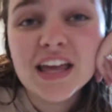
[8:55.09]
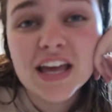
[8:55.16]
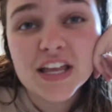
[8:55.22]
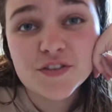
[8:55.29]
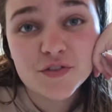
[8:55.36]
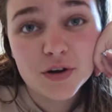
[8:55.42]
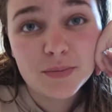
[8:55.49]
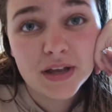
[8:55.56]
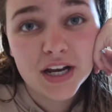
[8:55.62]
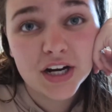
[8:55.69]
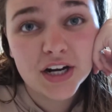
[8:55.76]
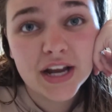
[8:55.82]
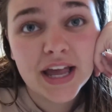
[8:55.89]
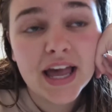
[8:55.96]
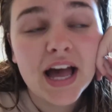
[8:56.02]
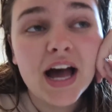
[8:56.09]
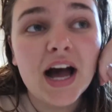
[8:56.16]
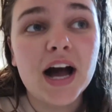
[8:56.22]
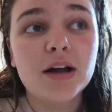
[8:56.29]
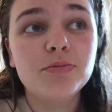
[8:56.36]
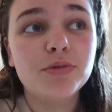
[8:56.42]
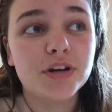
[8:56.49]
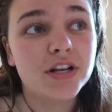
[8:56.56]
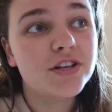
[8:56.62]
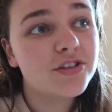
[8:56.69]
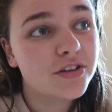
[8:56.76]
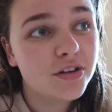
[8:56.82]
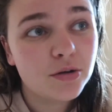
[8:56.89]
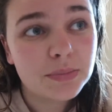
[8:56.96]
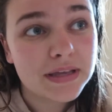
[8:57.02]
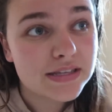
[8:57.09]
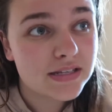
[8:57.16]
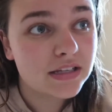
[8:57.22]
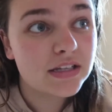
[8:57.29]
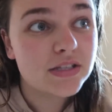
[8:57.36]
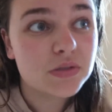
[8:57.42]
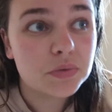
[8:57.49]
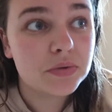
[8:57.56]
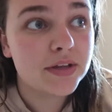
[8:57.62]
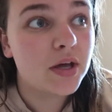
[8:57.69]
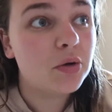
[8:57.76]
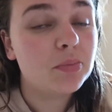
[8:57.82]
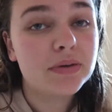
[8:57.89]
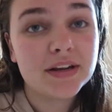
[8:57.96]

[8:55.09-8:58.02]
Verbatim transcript: It's from Aerie. I'm pretty sure they're basically sold out,